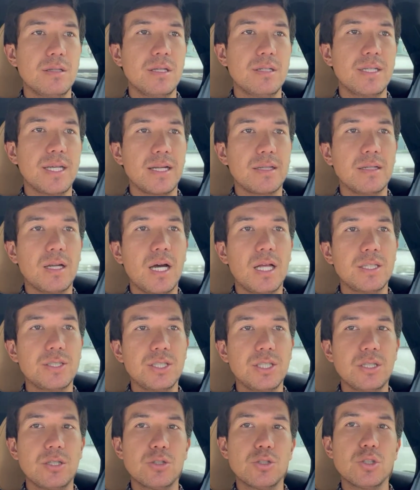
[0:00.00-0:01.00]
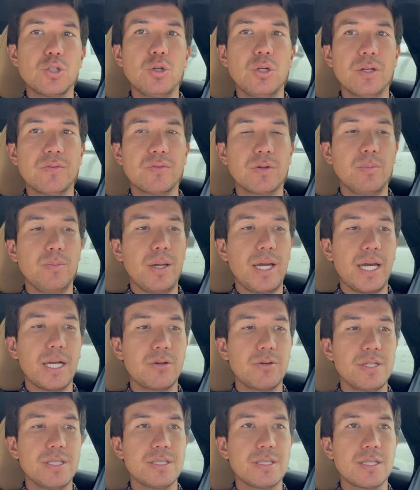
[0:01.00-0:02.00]
The technology, there's two different
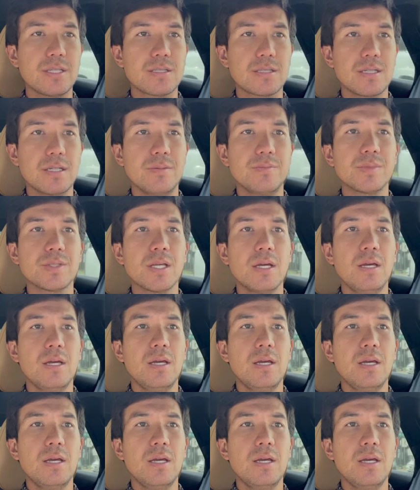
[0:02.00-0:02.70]
battery systems,